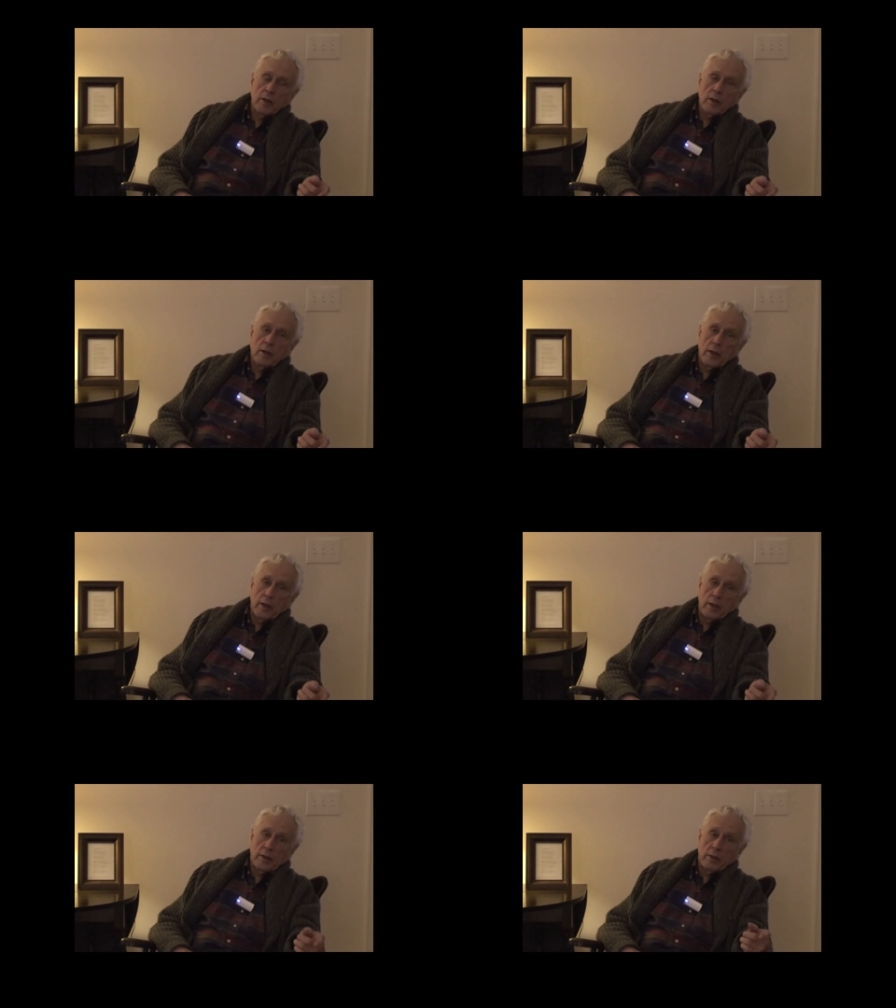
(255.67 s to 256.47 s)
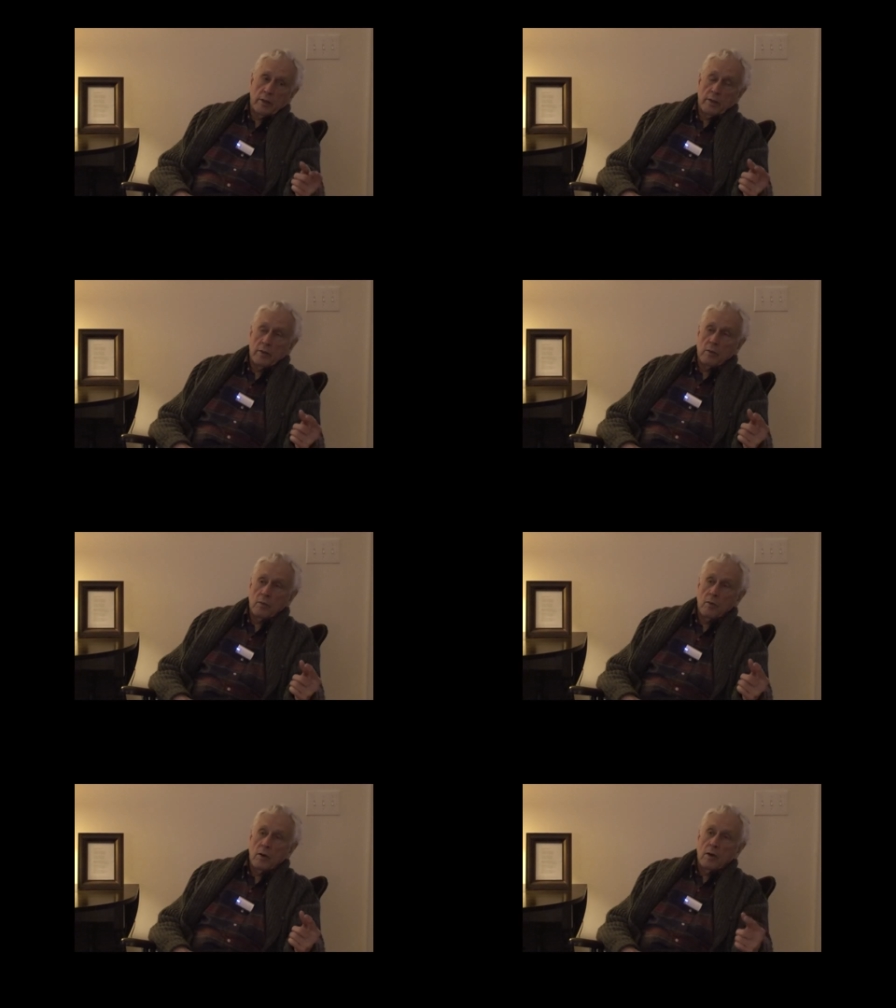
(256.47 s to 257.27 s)
And
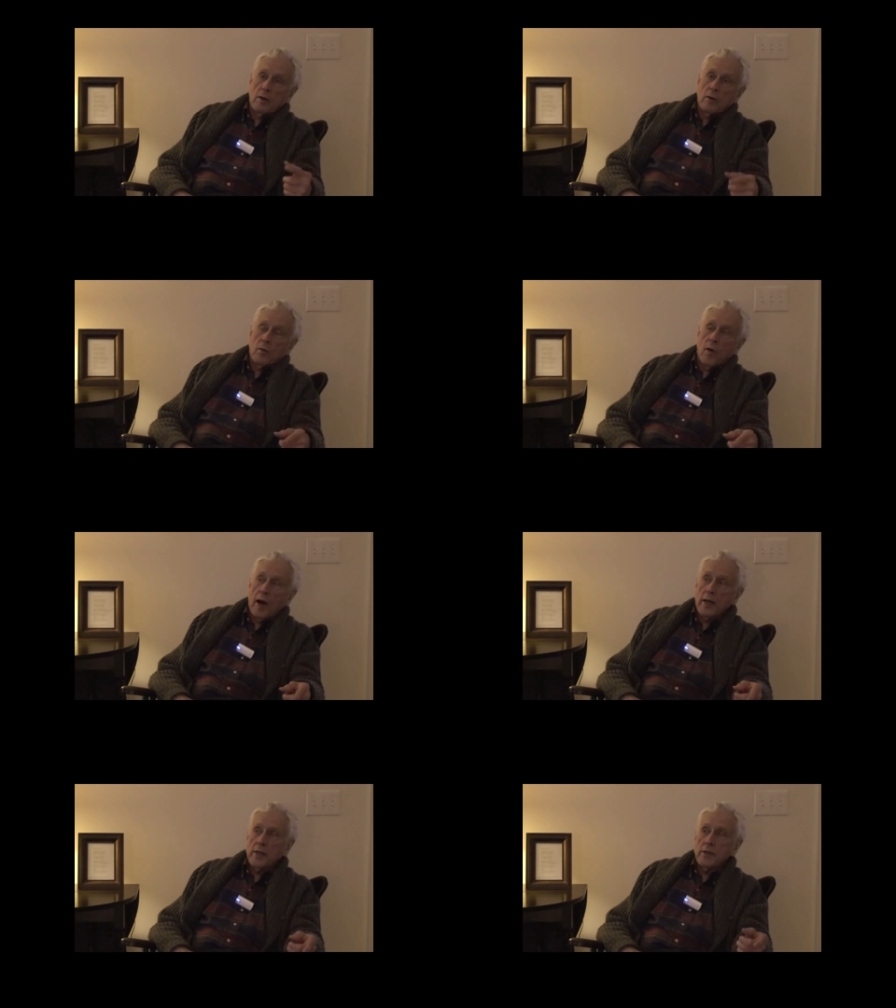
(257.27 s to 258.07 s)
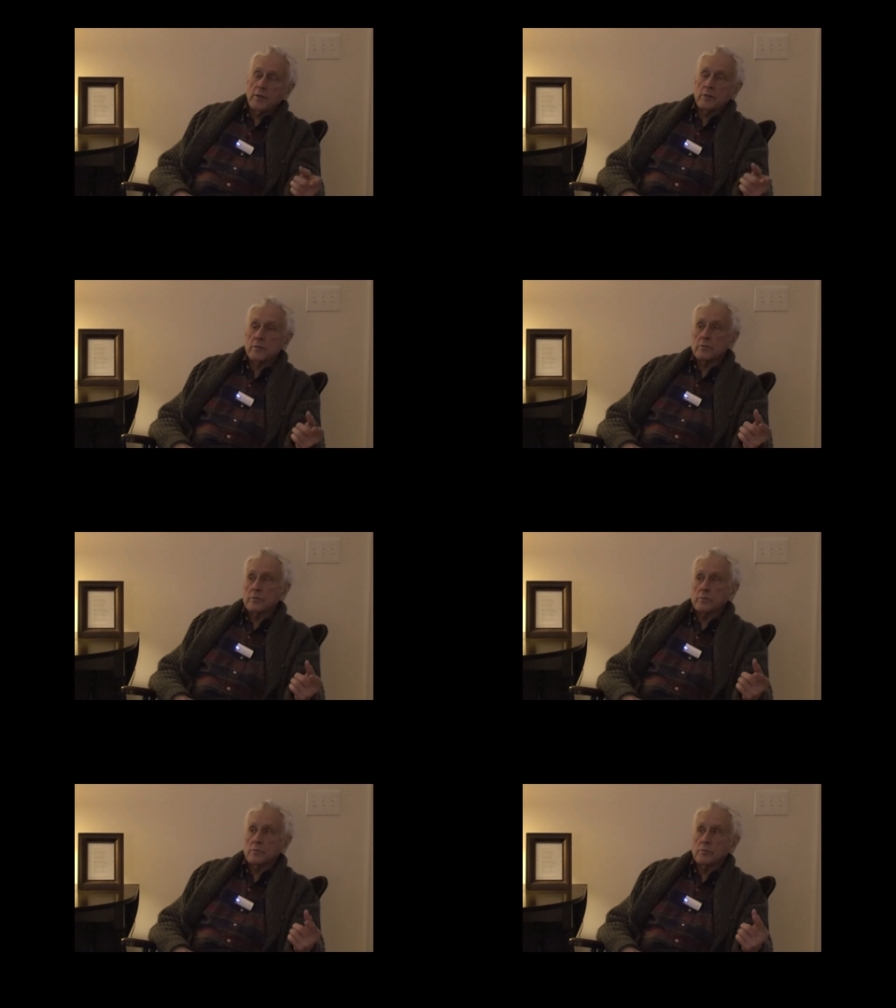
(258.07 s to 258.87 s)
why
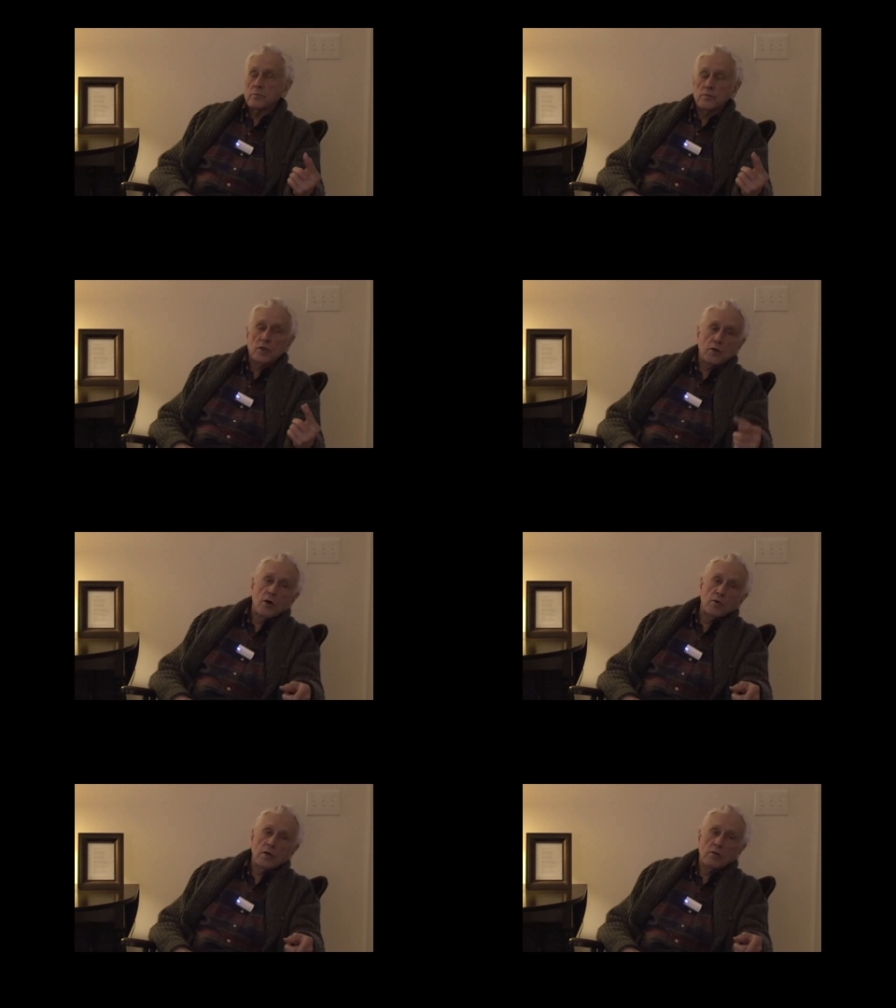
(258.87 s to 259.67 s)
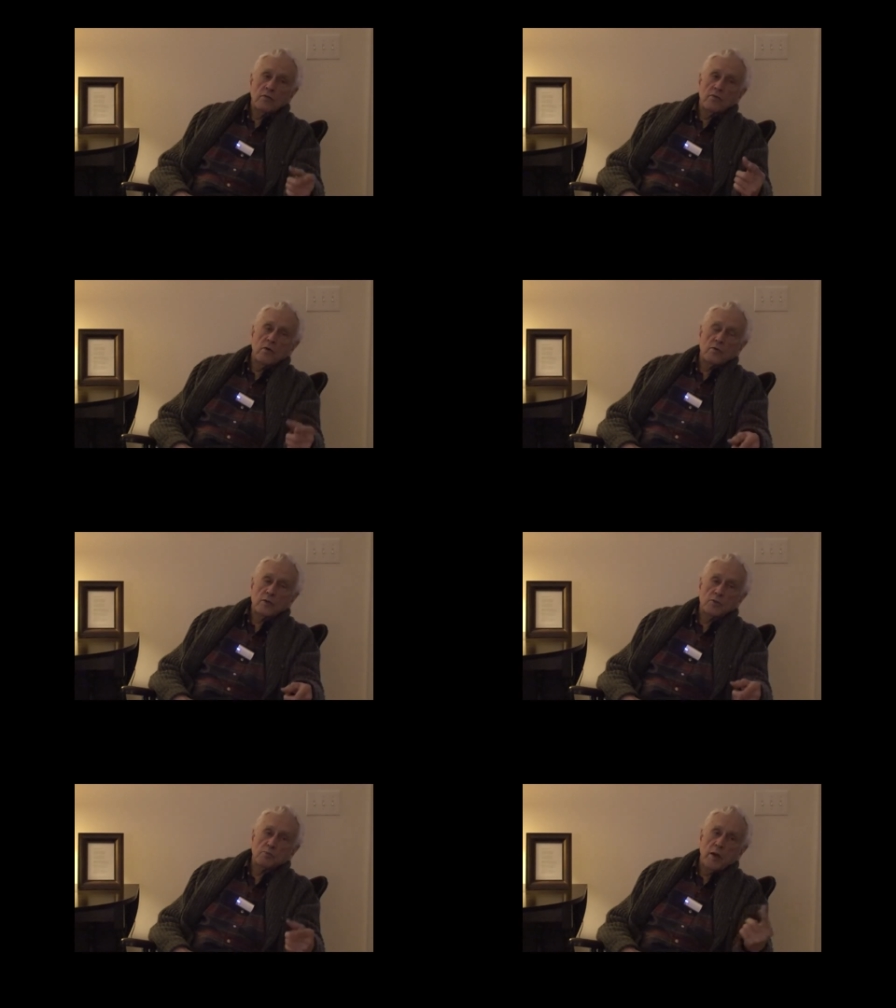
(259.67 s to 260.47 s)
didn't the Conant
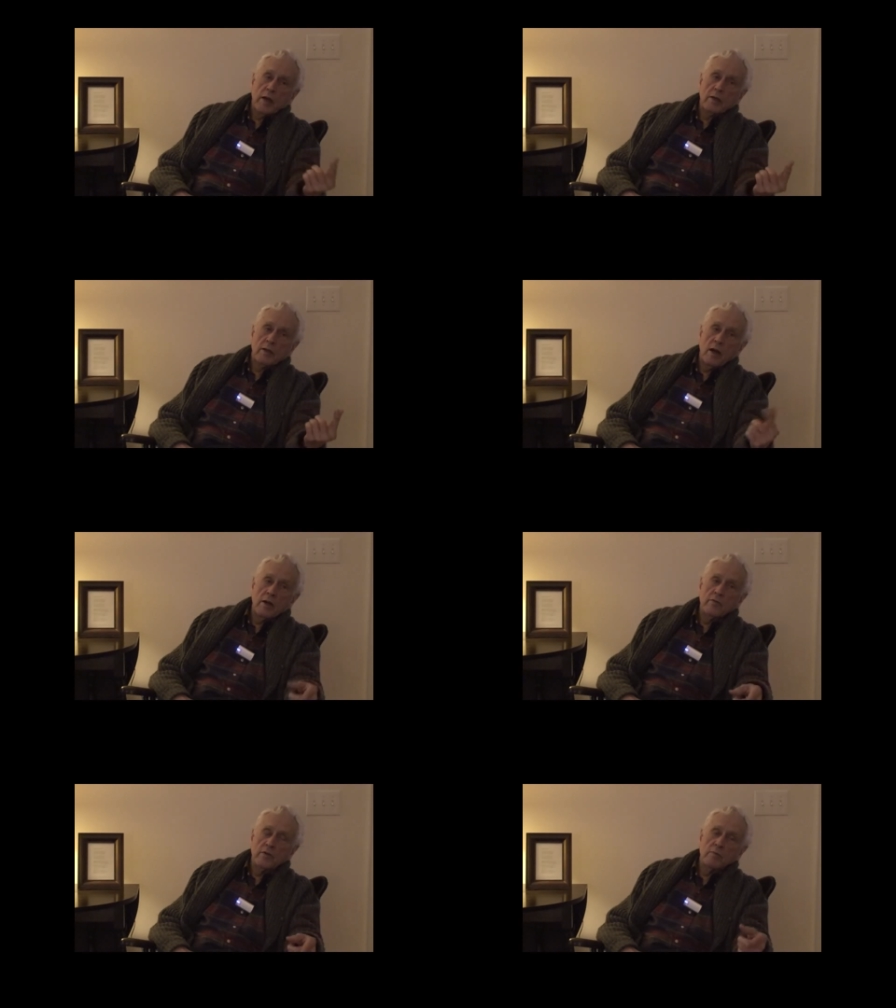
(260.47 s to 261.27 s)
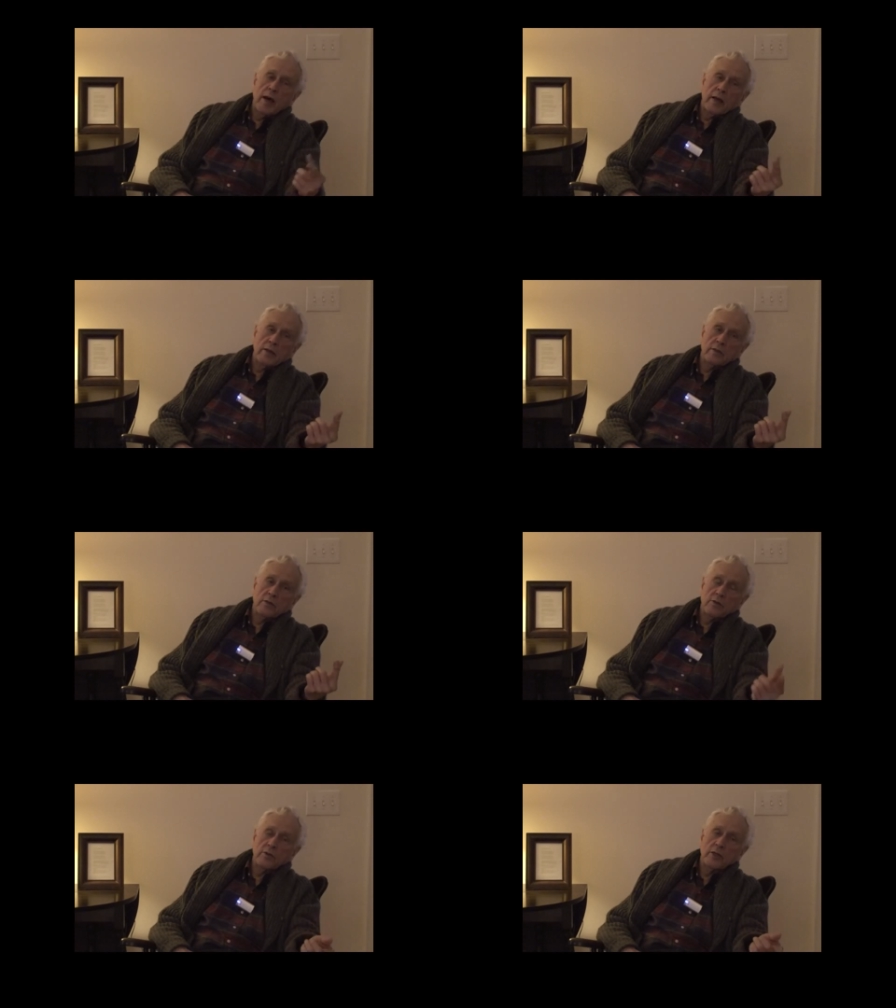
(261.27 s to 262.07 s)
focus back at Harvard back in
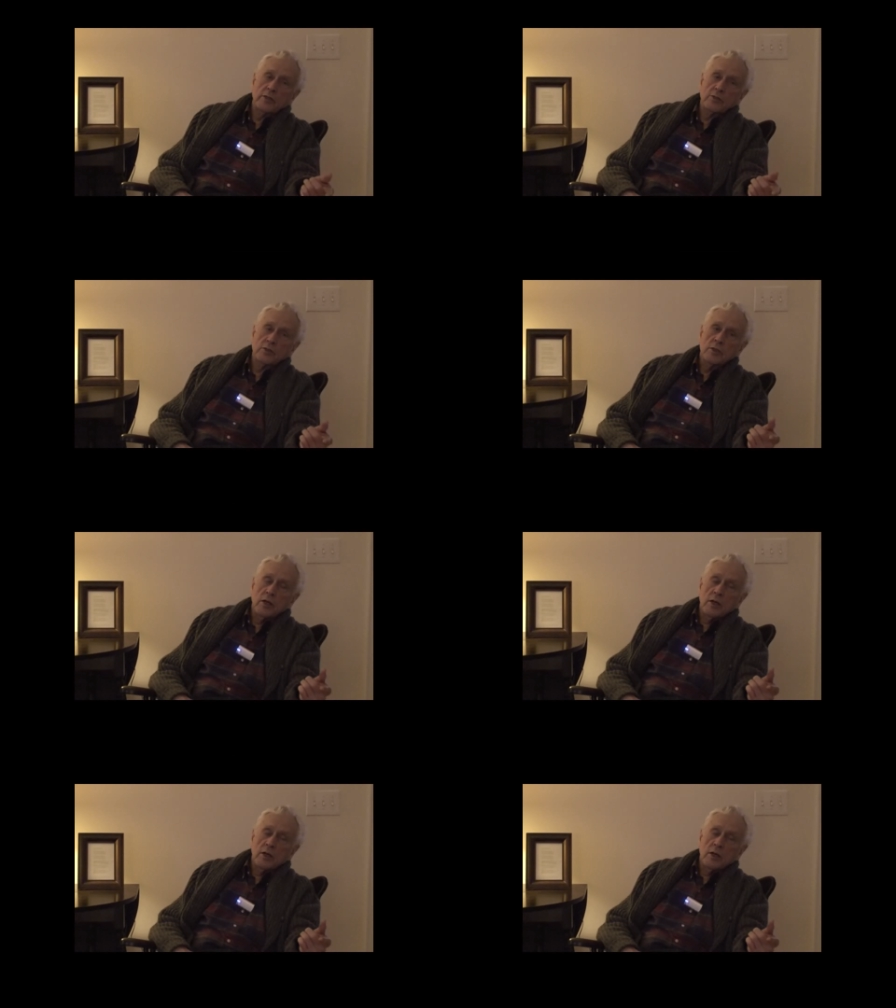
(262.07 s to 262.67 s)
the 30s,